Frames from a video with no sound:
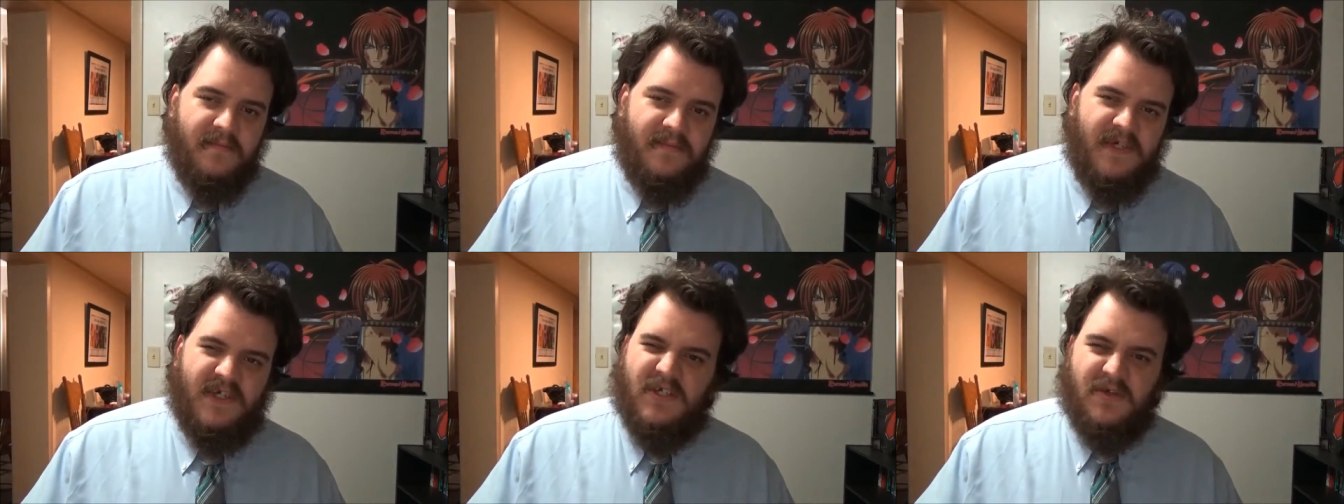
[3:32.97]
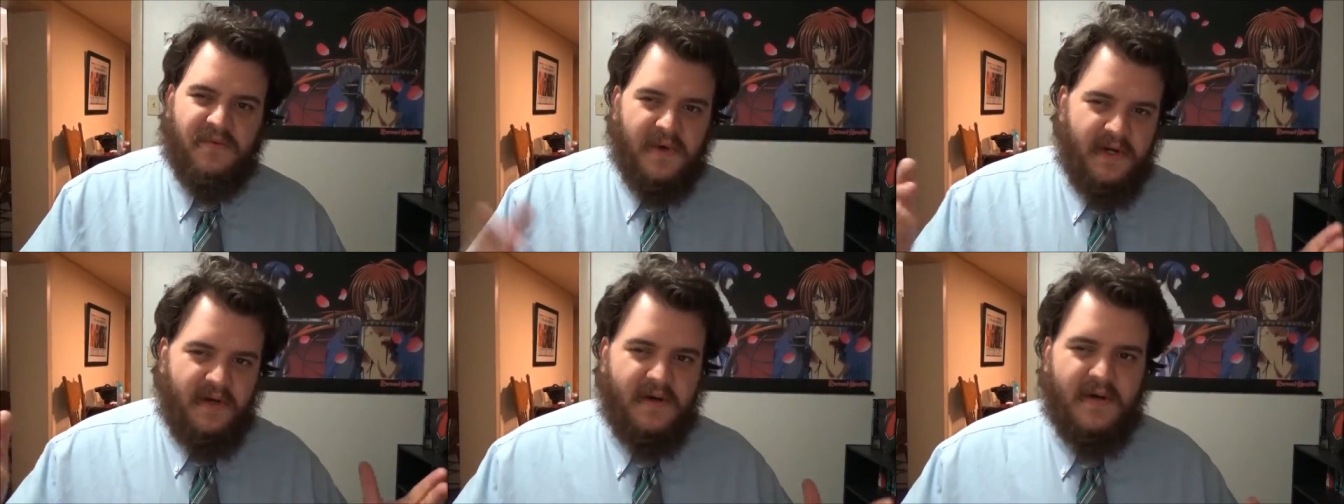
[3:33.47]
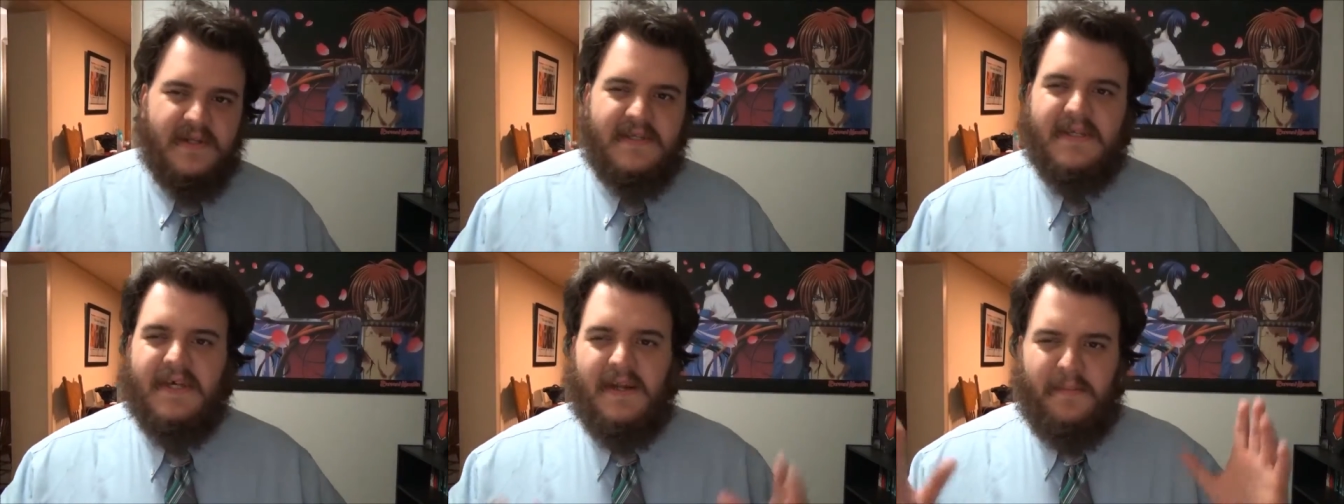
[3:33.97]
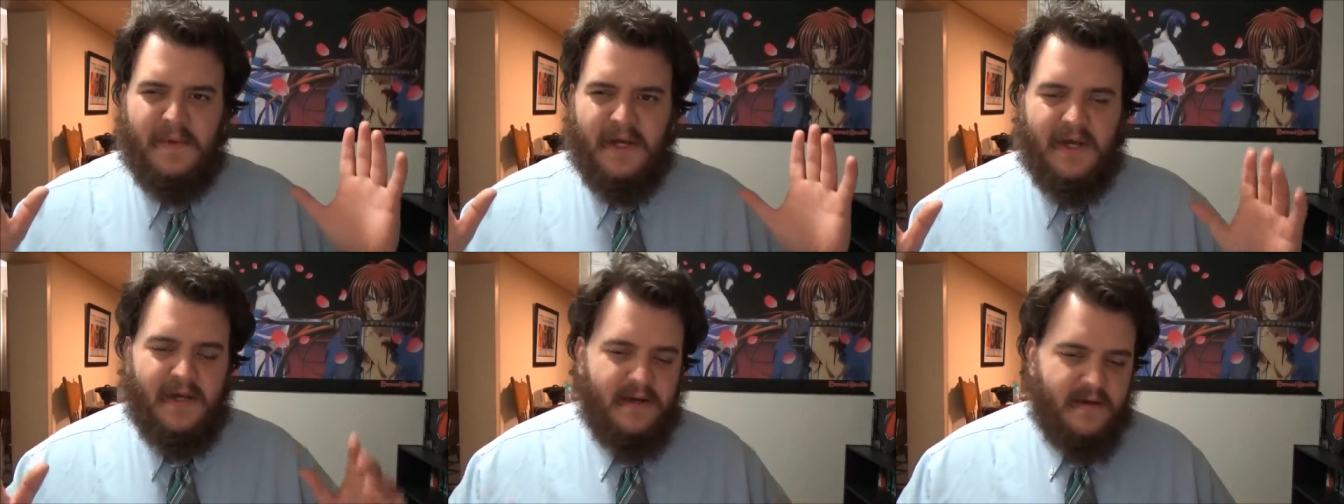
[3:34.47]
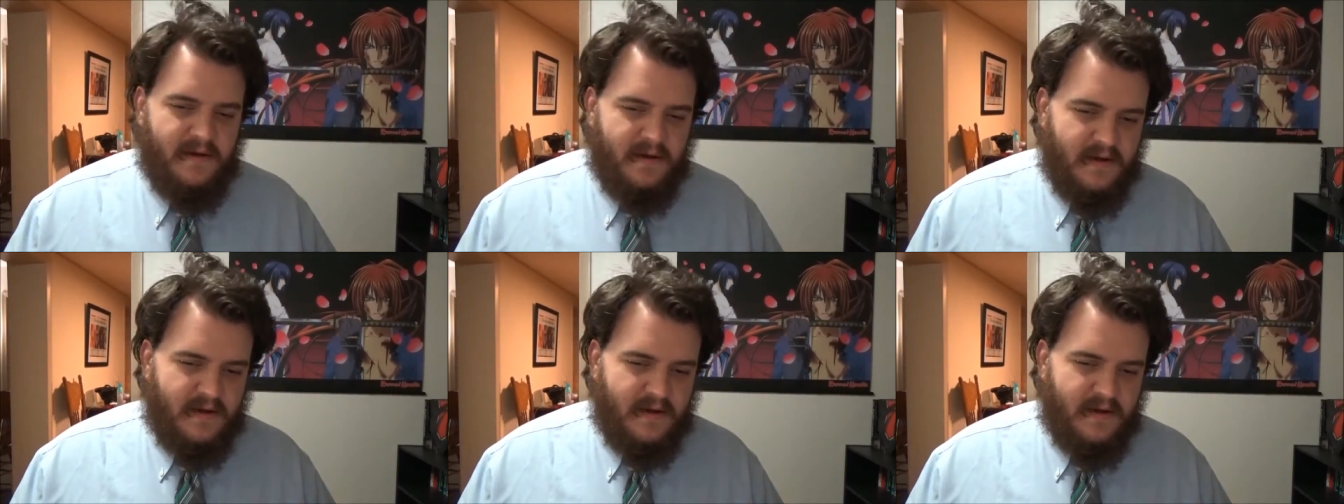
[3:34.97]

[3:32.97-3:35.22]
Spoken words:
just surrendered and said, "I'm done."